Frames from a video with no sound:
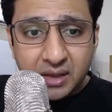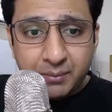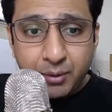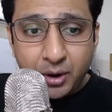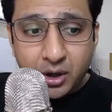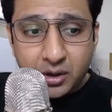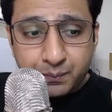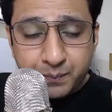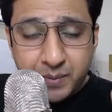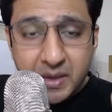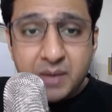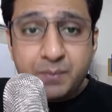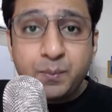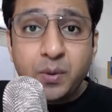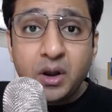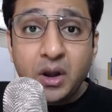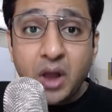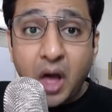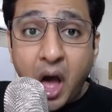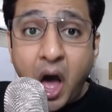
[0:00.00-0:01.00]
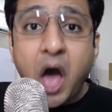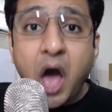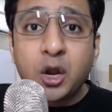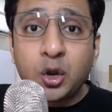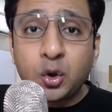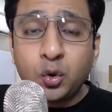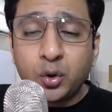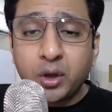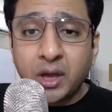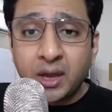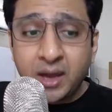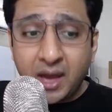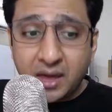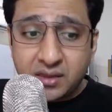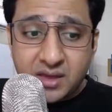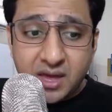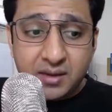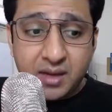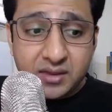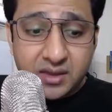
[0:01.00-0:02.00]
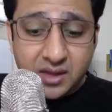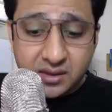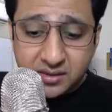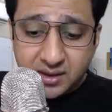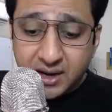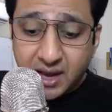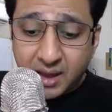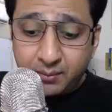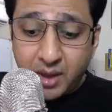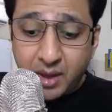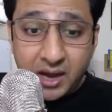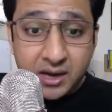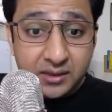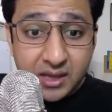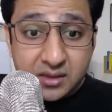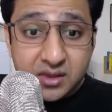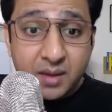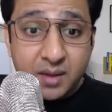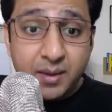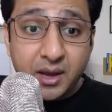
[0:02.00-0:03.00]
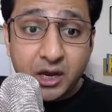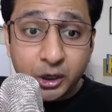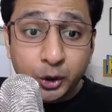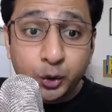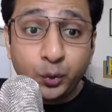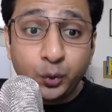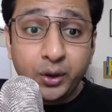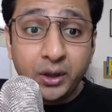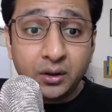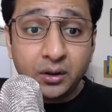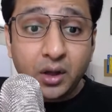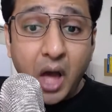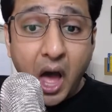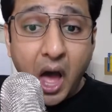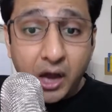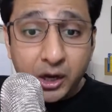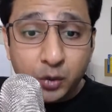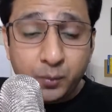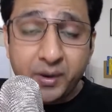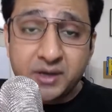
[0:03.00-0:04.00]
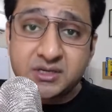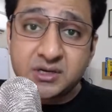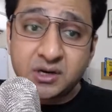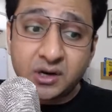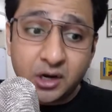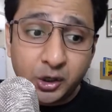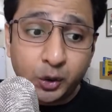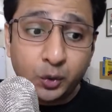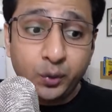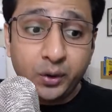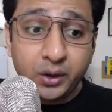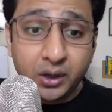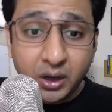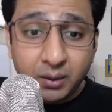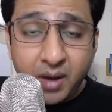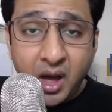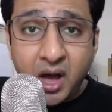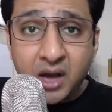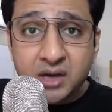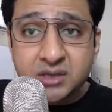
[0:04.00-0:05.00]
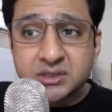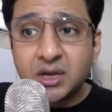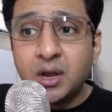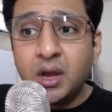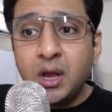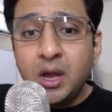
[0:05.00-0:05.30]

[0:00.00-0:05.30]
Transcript: because people are looking, as I said, and these are my concluding arguments and concluding remarks.